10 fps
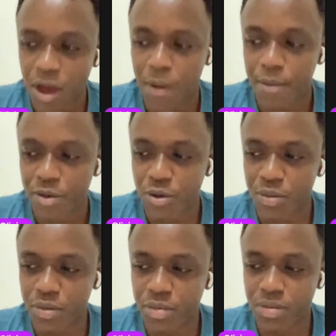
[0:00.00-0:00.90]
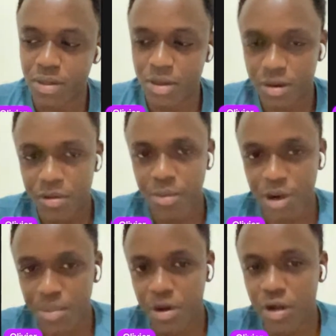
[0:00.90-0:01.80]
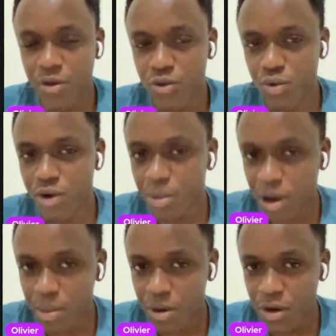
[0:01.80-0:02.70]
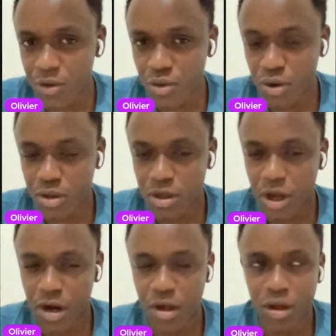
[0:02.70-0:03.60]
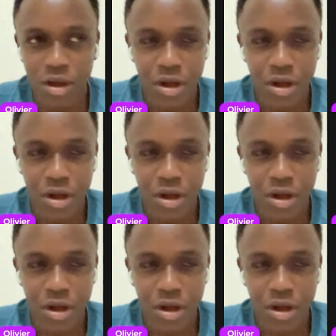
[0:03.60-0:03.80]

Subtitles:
Yeah, so some companies do, some companies don't, and